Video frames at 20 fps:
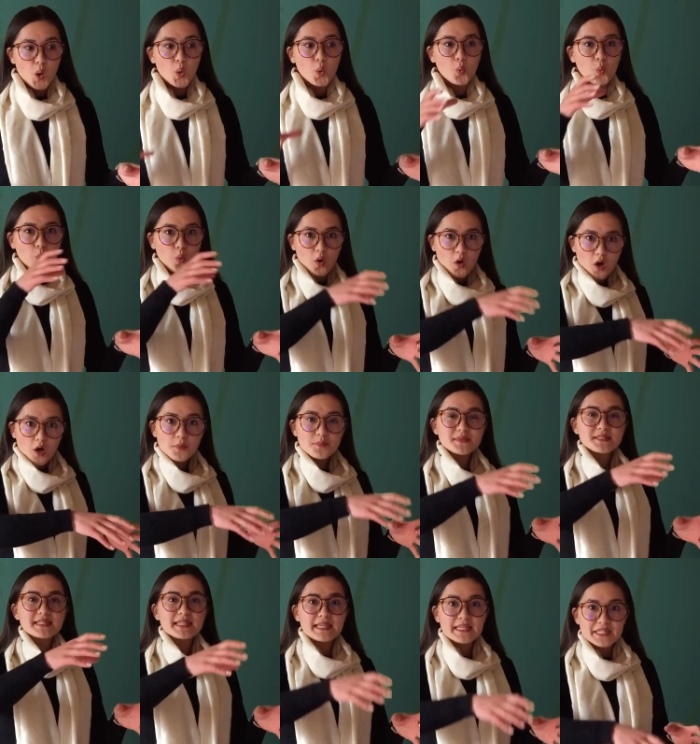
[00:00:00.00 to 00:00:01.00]

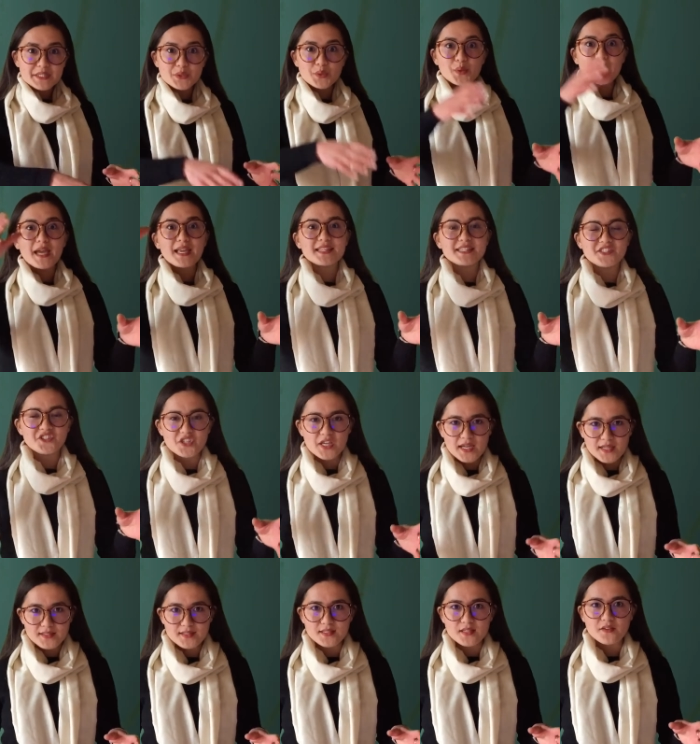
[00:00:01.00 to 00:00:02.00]
verbs into
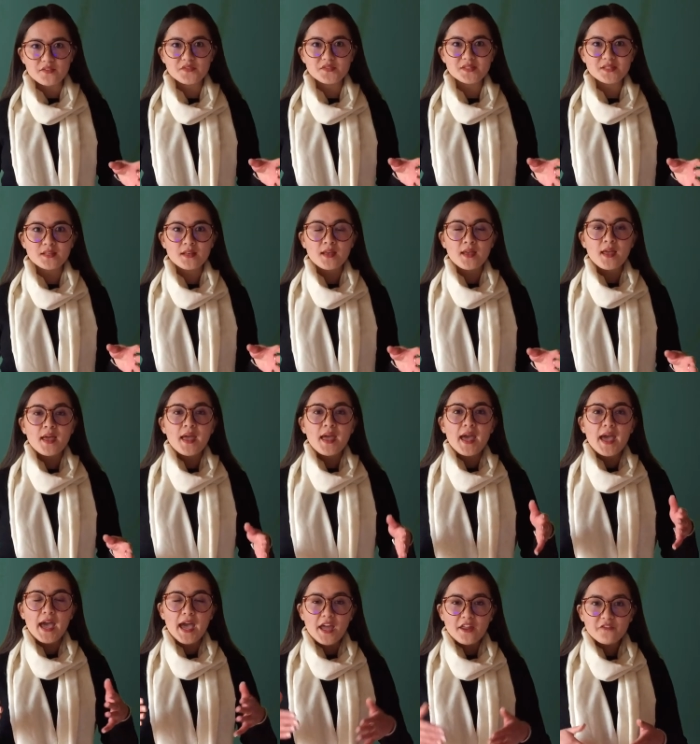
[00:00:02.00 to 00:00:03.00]
adjectives,
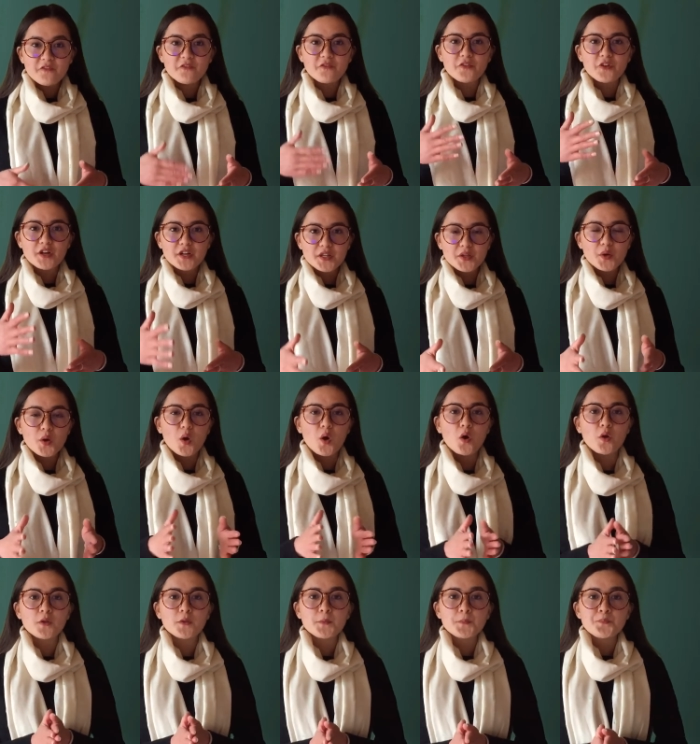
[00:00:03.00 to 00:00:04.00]
and further
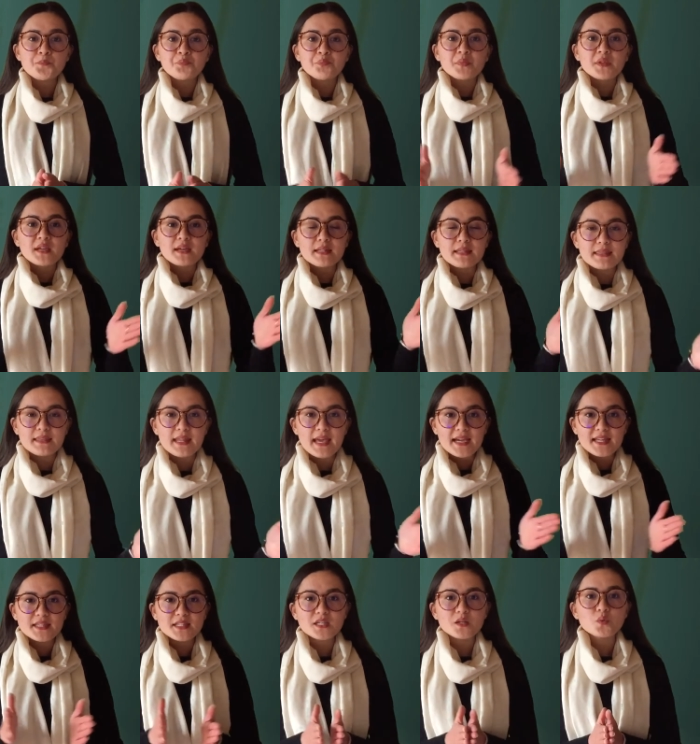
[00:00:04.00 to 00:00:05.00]
on
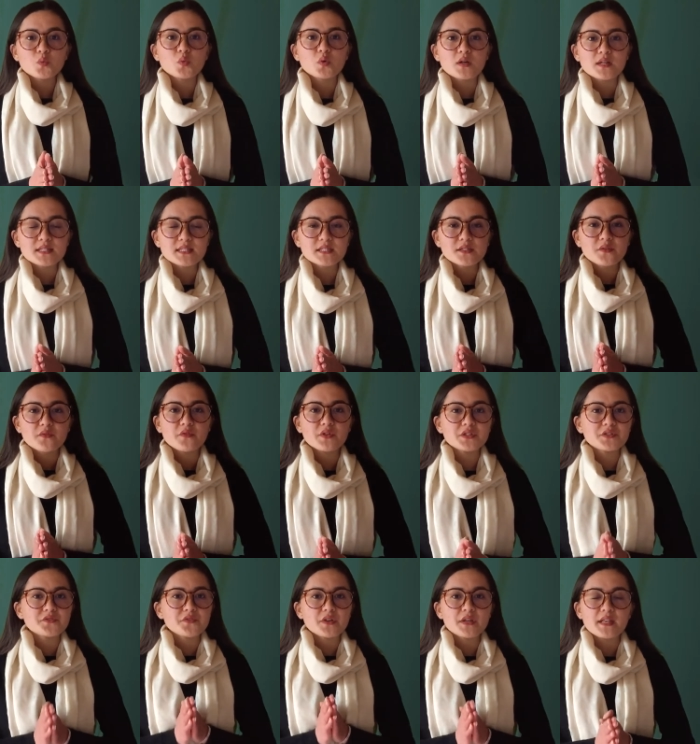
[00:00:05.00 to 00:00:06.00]
connecting words
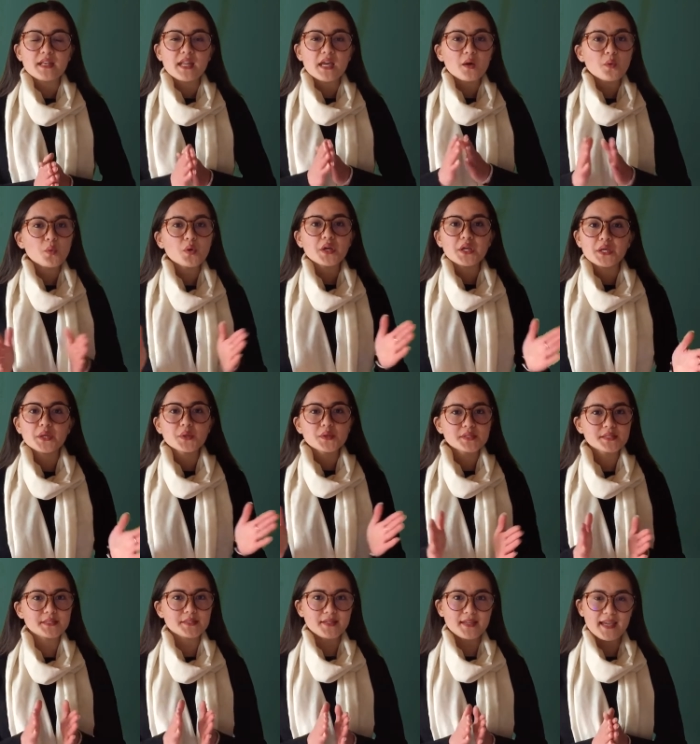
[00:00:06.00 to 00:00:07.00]
which were never
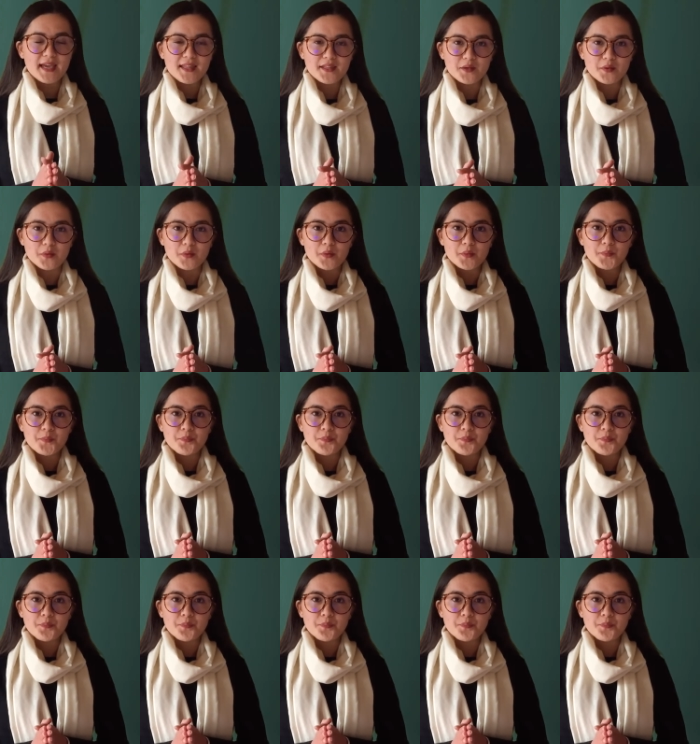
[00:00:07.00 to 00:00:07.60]
used together,